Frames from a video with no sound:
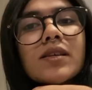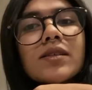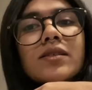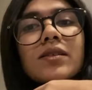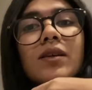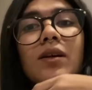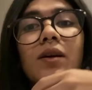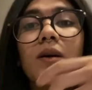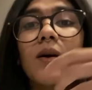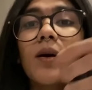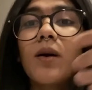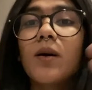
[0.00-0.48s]

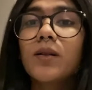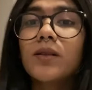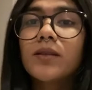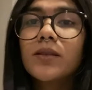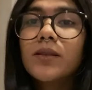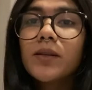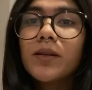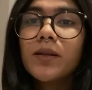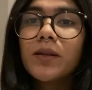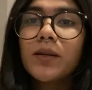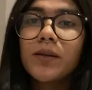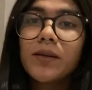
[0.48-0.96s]
So
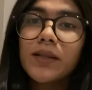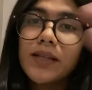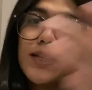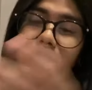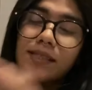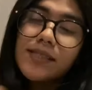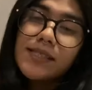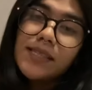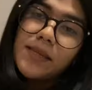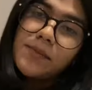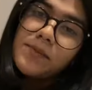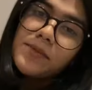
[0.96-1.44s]
although
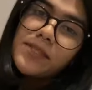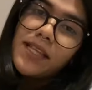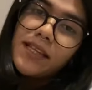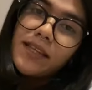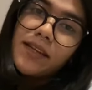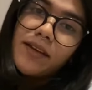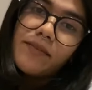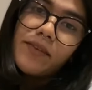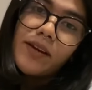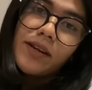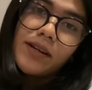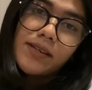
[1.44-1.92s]
it seems
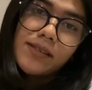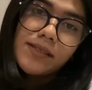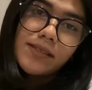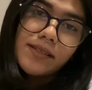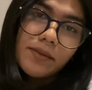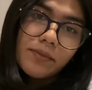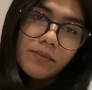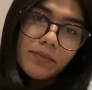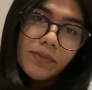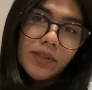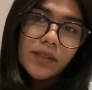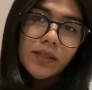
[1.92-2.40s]
like a very
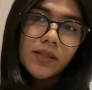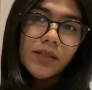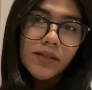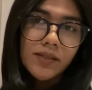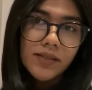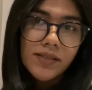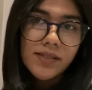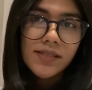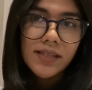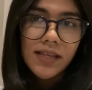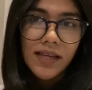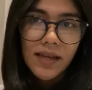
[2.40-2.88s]
simple
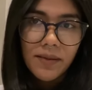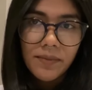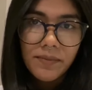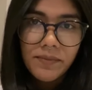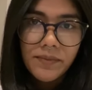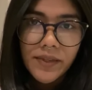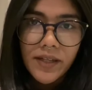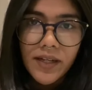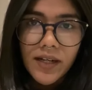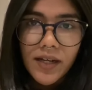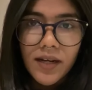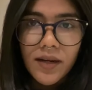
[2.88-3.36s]

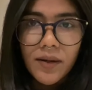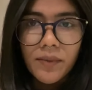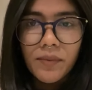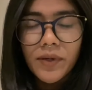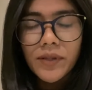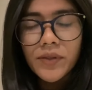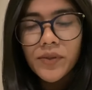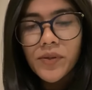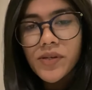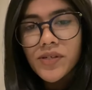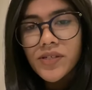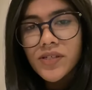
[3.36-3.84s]
concept, uh,
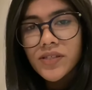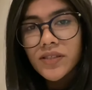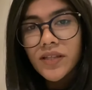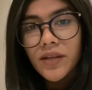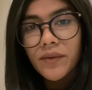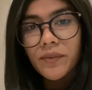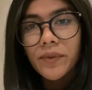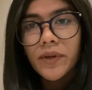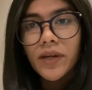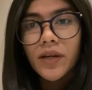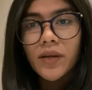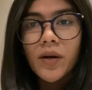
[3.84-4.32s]
one question
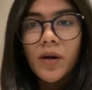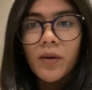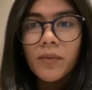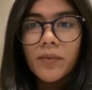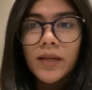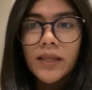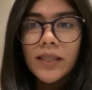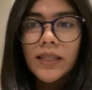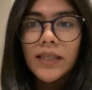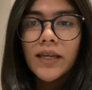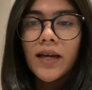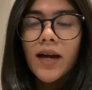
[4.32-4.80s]
that we are
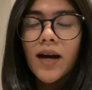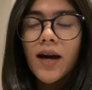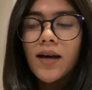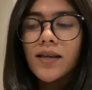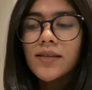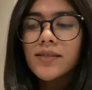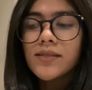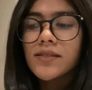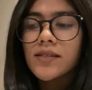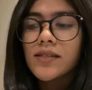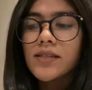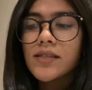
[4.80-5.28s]
commonly
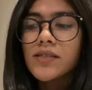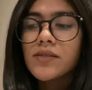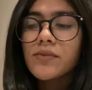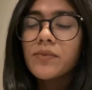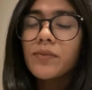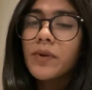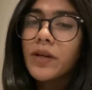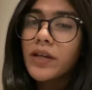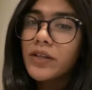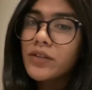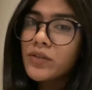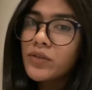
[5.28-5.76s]
asked is
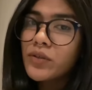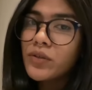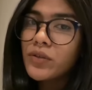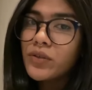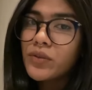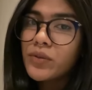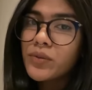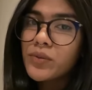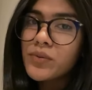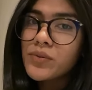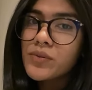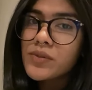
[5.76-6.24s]
when to
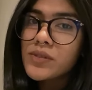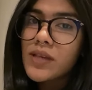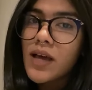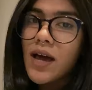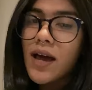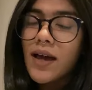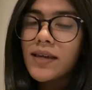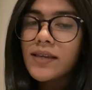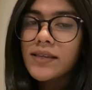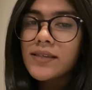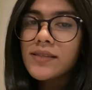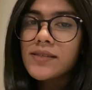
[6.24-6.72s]
use
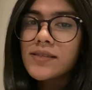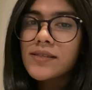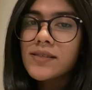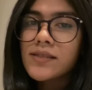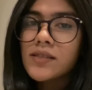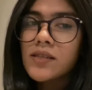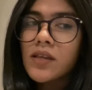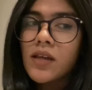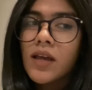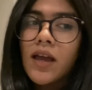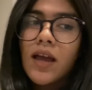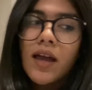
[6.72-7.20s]

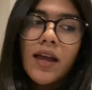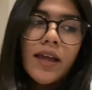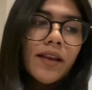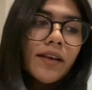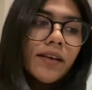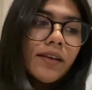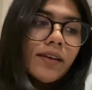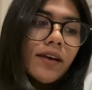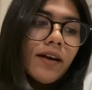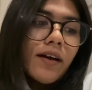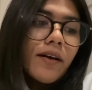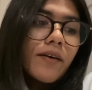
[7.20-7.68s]
ice
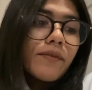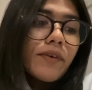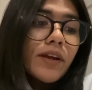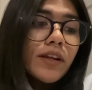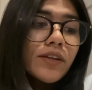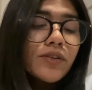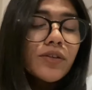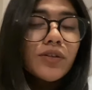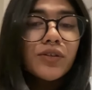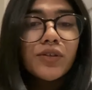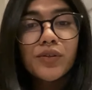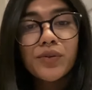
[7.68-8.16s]
and uh,
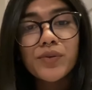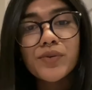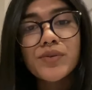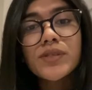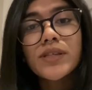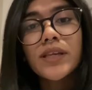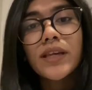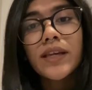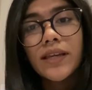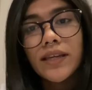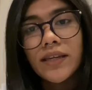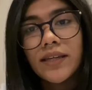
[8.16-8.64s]
when to
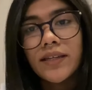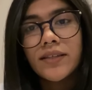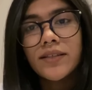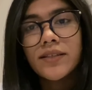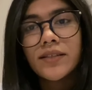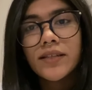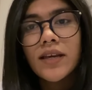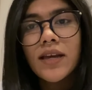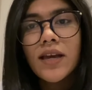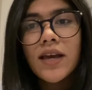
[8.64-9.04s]
use heat.